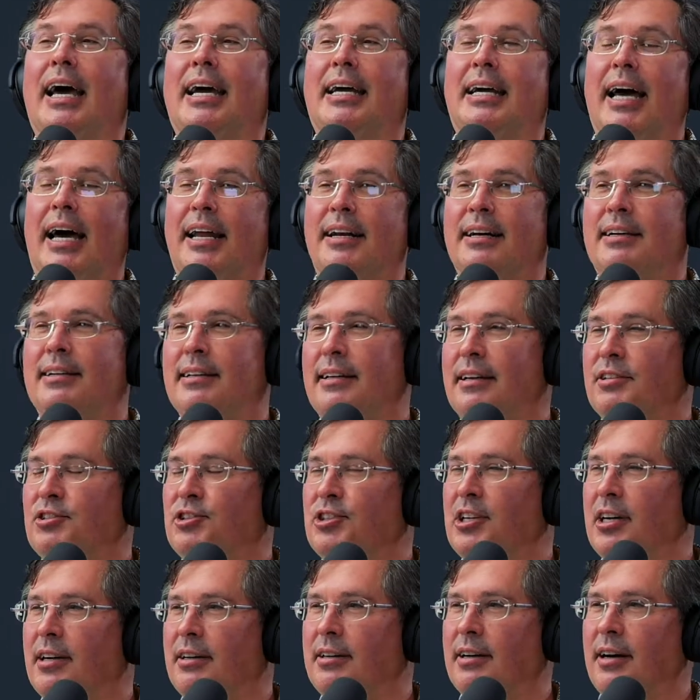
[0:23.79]
Gynecologic
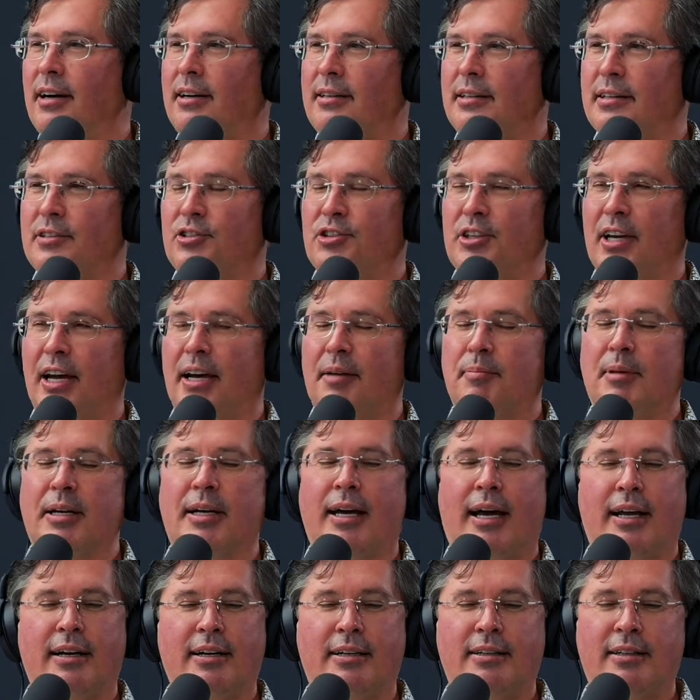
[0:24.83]
Oncology. I'm a
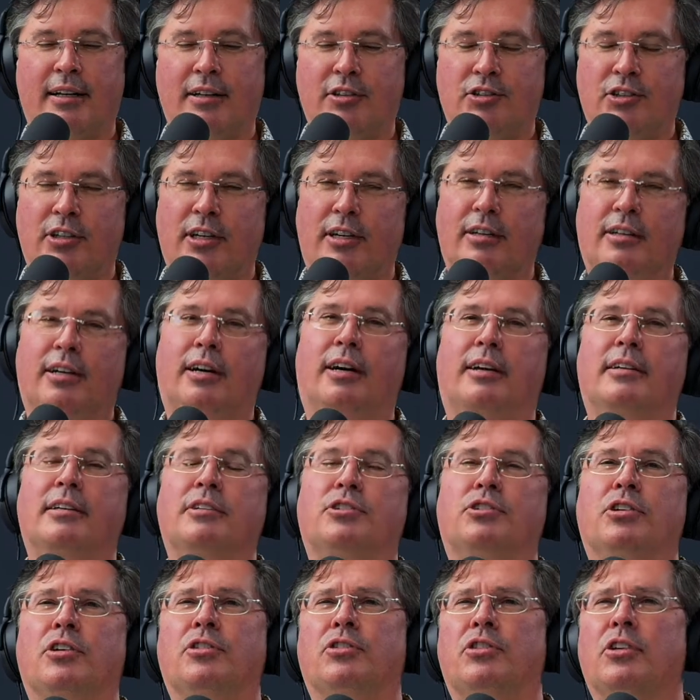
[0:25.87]
gynecologic
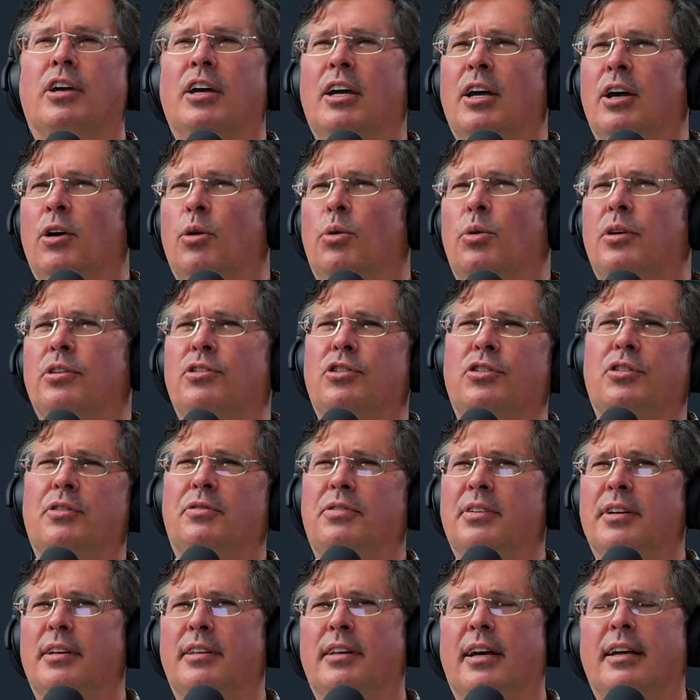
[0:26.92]
oncologist, which is a
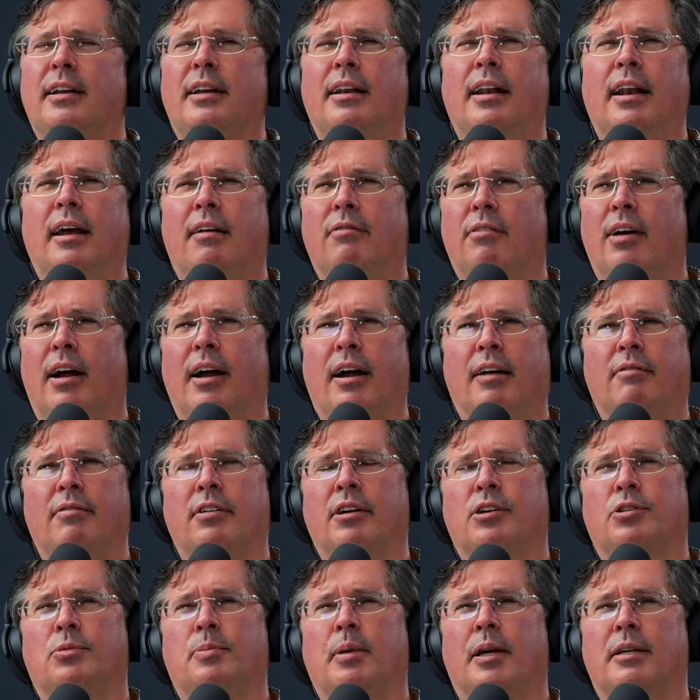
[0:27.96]
field I never, ever
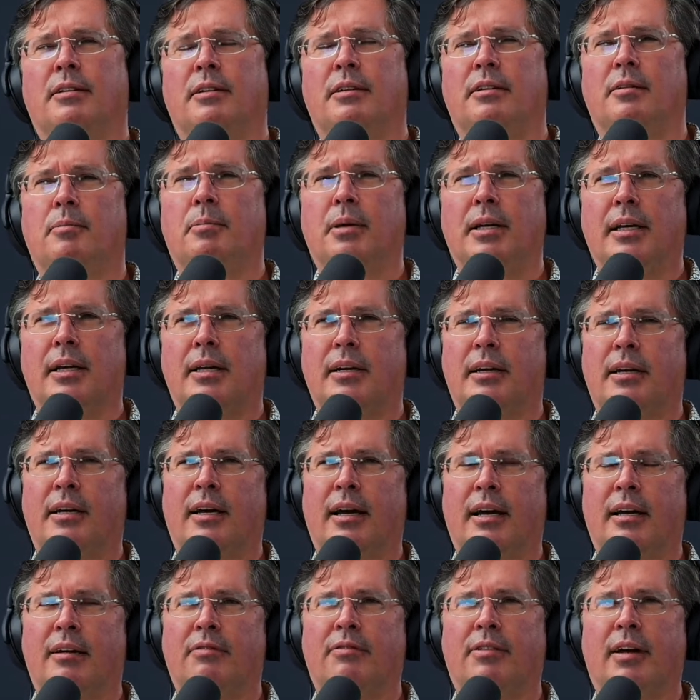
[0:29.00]
expected to be in and
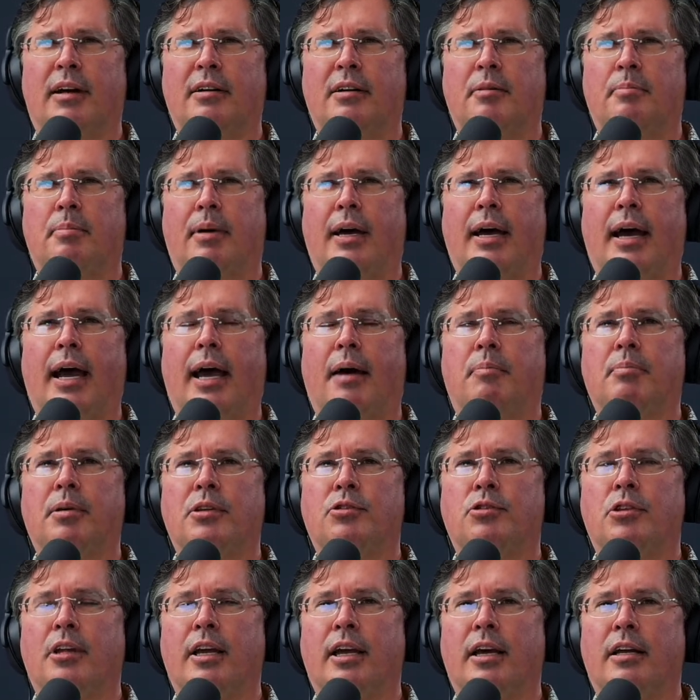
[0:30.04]
kind of found it by
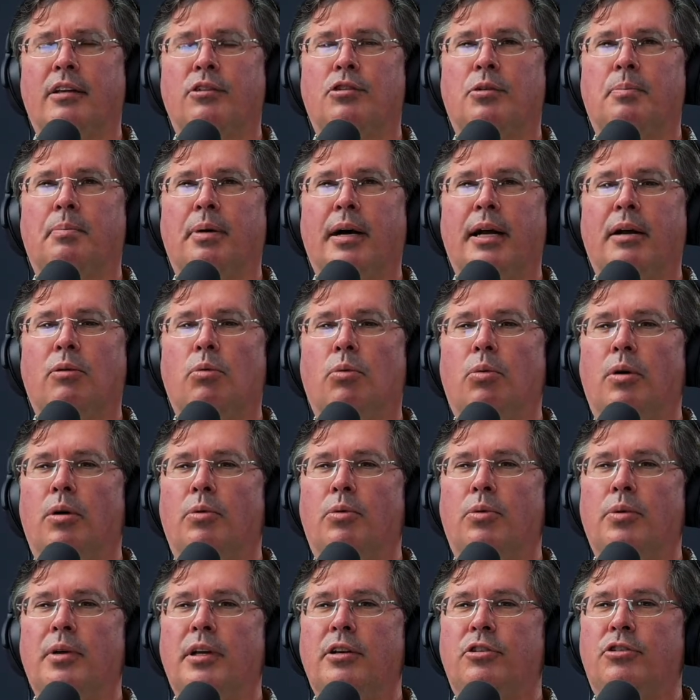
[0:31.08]
happenstance. But what
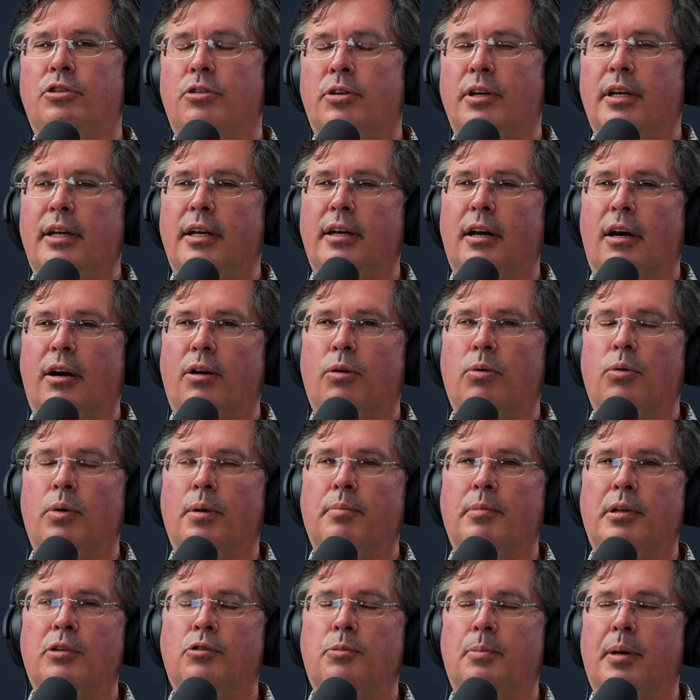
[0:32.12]
we treat are
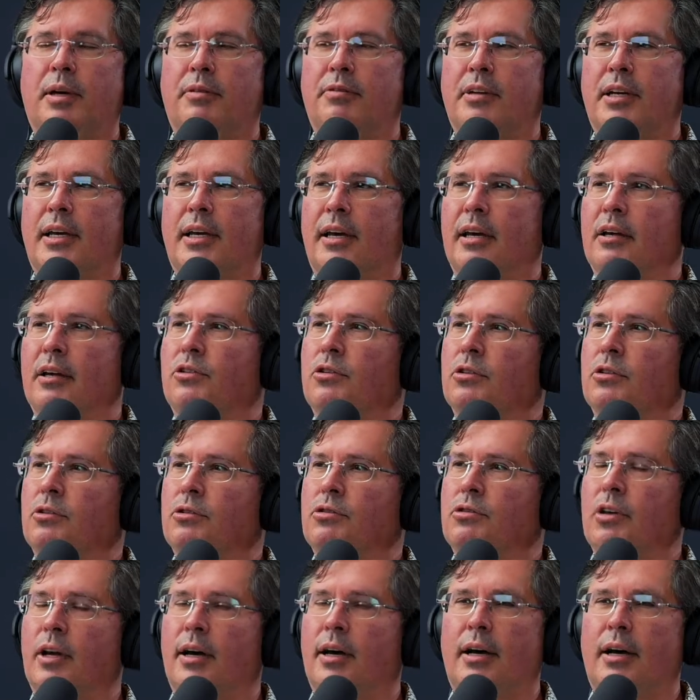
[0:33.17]
women's pelvic cancers.